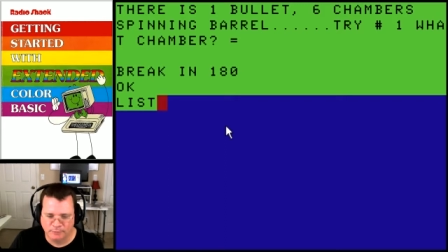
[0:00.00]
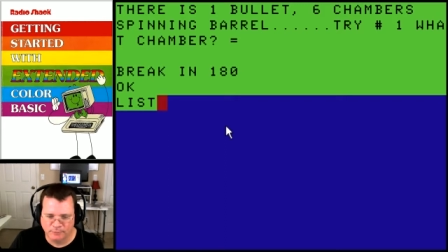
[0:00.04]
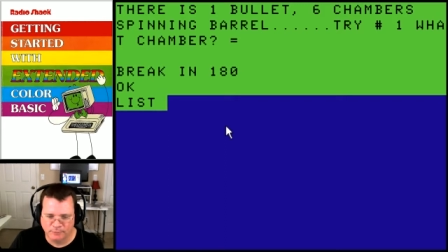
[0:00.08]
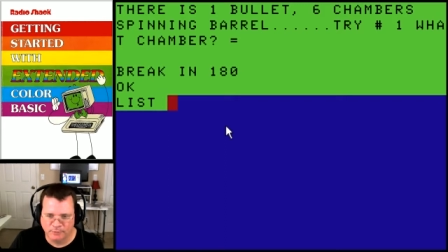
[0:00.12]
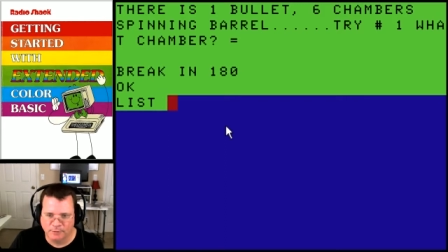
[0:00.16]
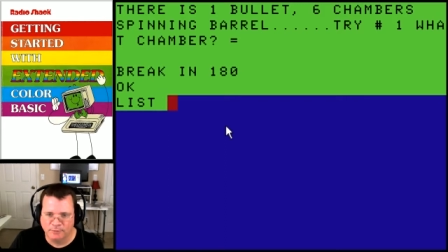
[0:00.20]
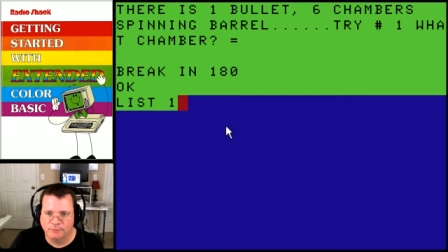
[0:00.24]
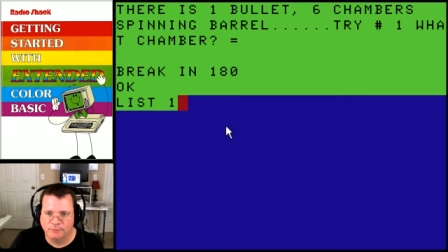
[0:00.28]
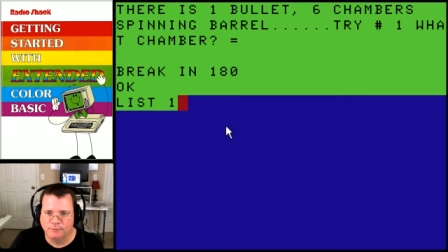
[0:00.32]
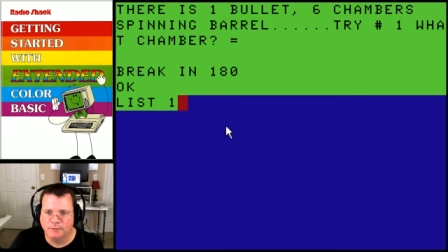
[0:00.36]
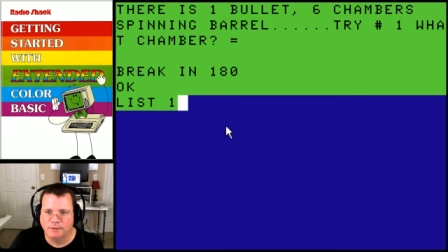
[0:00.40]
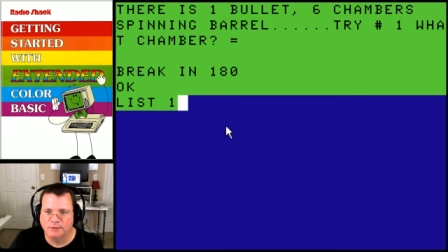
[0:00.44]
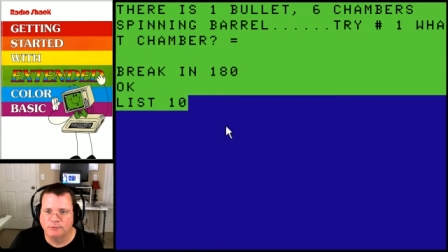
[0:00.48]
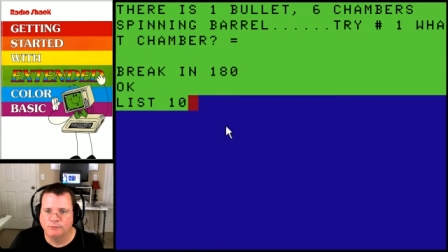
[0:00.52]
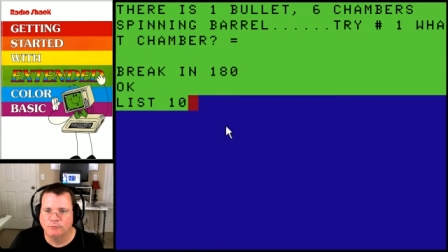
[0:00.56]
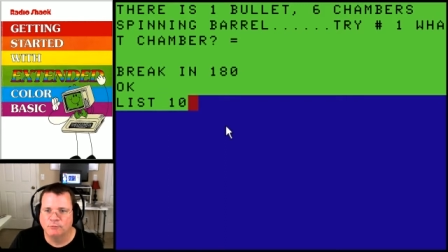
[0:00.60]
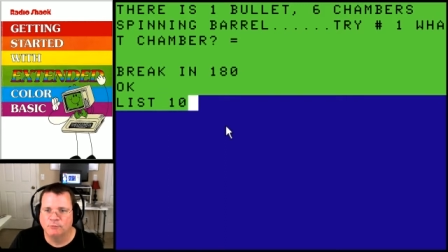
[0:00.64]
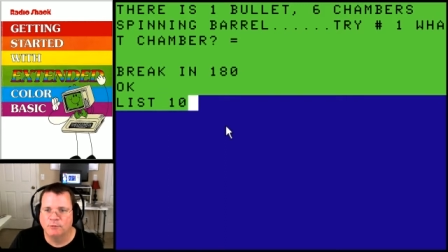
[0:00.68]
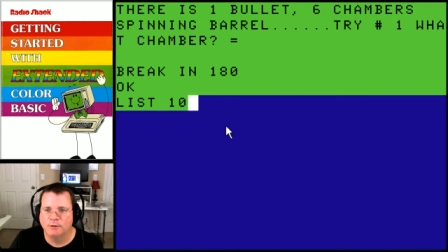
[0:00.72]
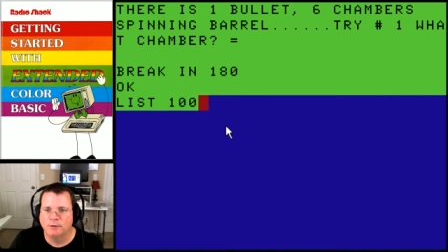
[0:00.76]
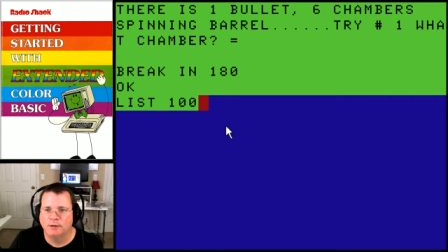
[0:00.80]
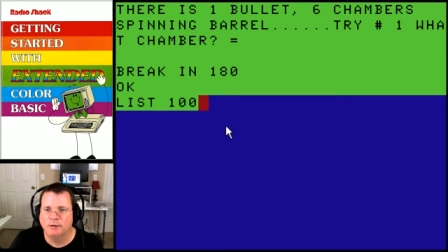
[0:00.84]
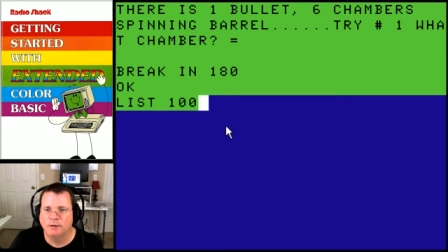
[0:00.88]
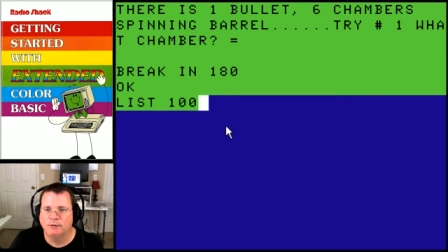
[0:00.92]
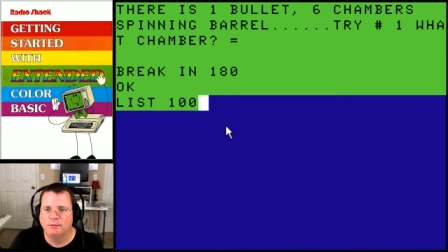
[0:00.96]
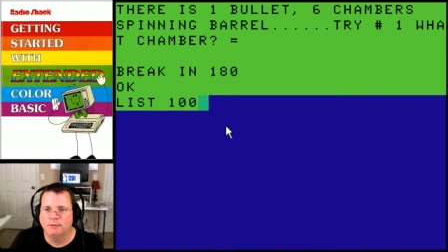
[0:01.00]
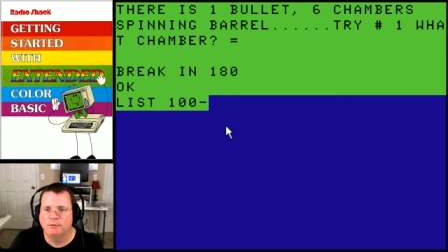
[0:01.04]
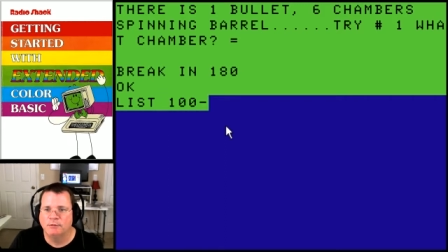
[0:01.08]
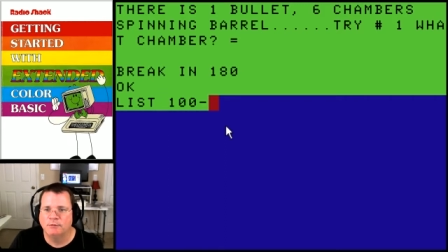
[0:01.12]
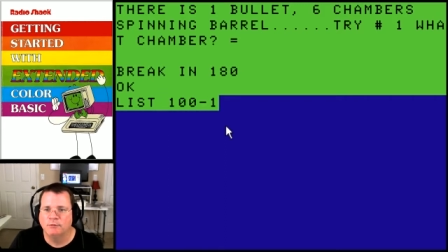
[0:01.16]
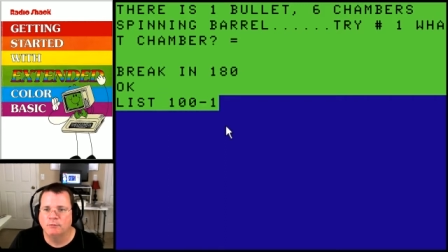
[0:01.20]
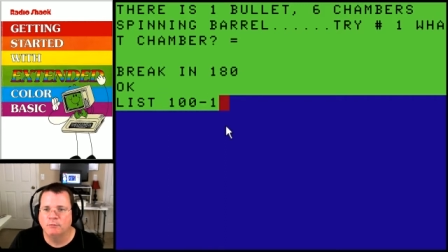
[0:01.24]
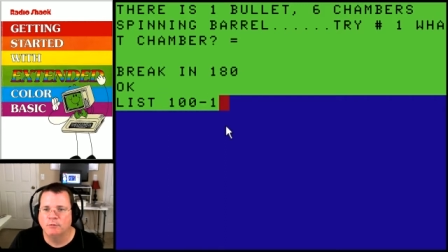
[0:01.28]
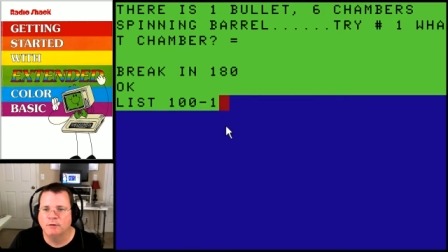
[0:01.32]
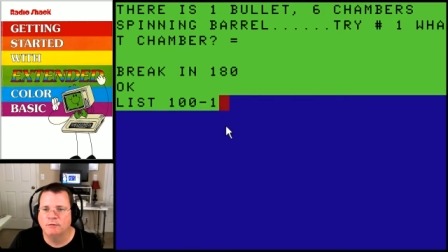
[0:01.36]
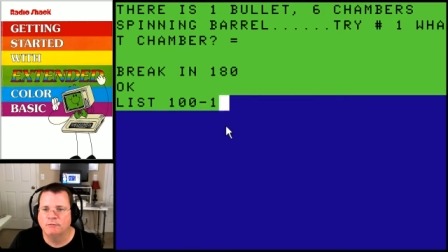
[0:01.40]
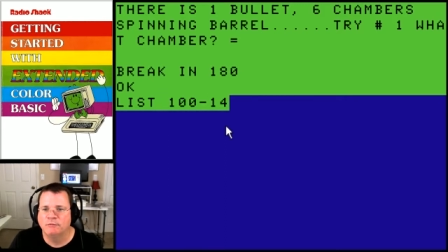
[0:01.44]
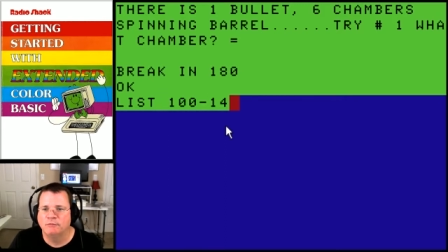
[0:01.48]
So let's list 100 through
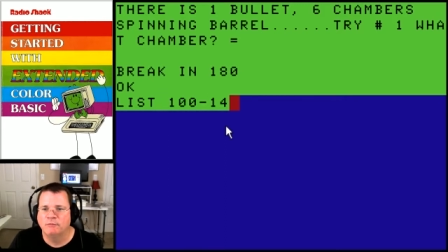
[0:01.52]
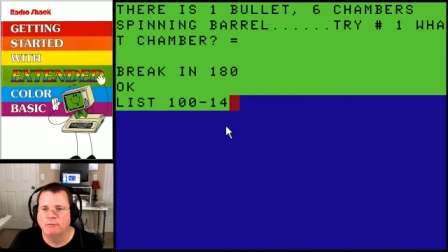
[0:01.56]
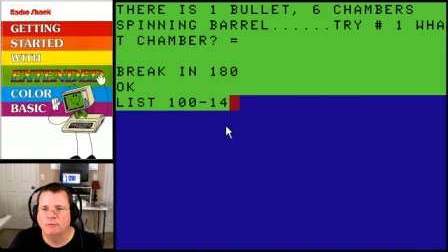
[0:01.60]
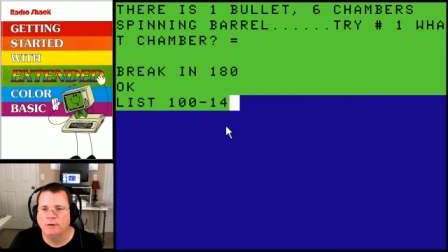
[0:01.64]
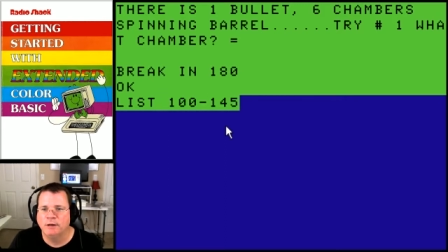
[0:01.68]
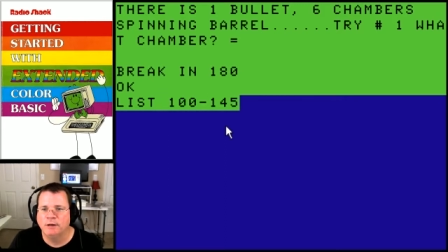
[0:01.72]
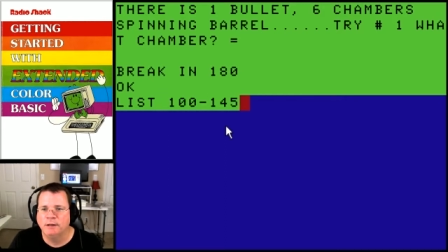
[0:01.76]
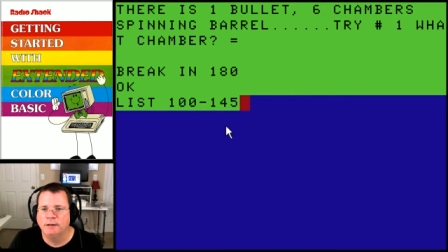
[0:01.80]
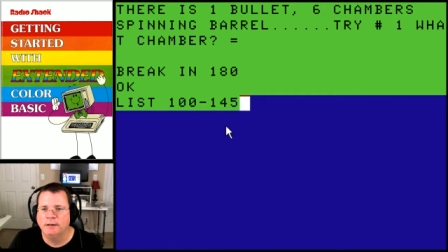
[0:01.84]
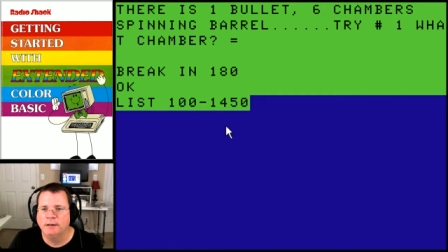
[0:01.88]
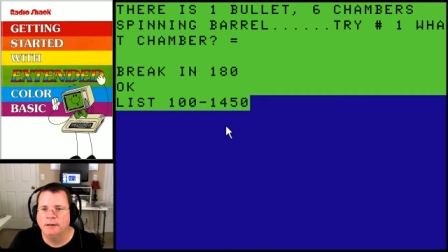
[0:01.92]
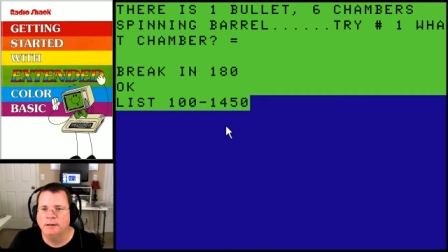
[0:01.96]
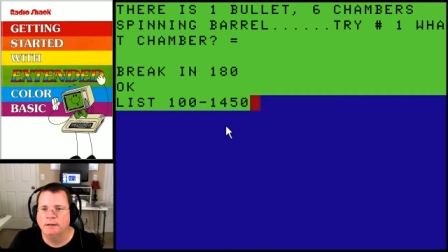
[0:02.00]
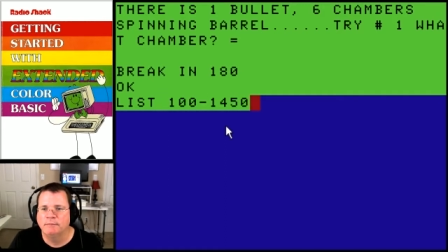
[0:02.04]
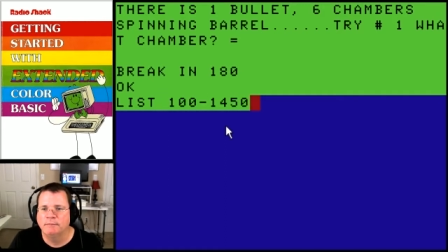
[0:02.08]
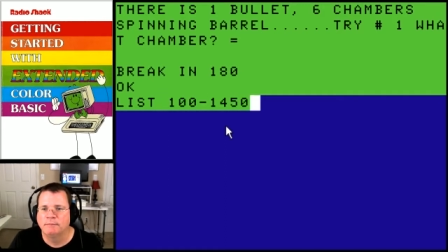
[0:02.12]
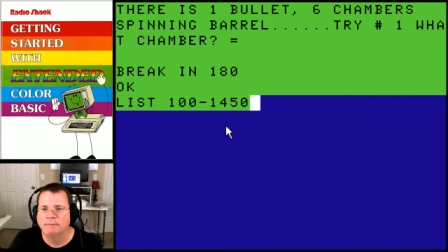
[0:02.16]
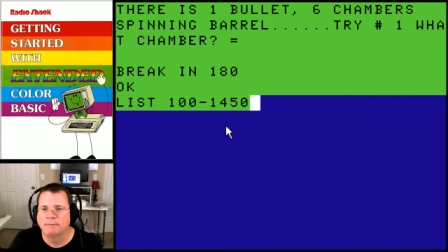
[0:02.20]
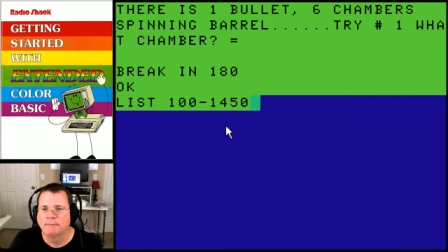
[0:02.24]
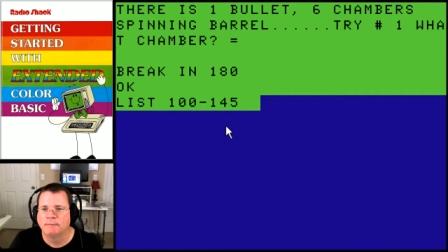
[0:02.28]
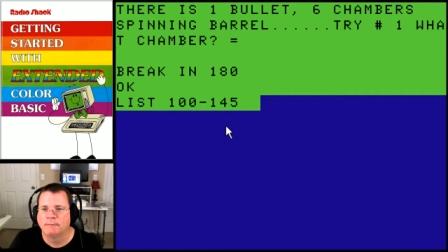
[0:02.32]
140 again.